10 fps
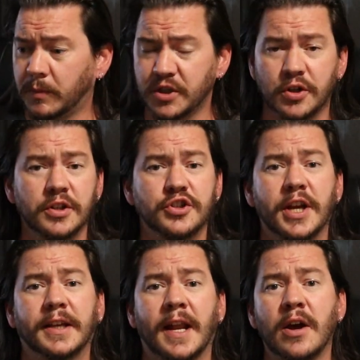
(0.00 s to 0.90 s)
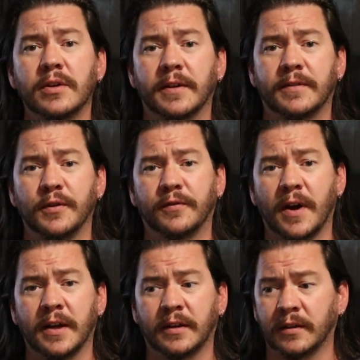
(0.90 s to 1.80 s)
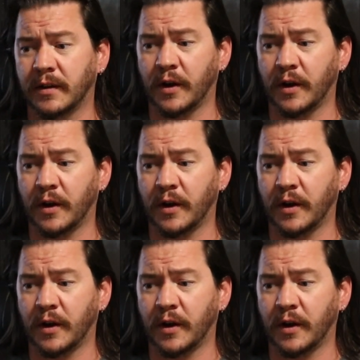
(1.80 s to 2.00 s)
be sure to check it out if you find,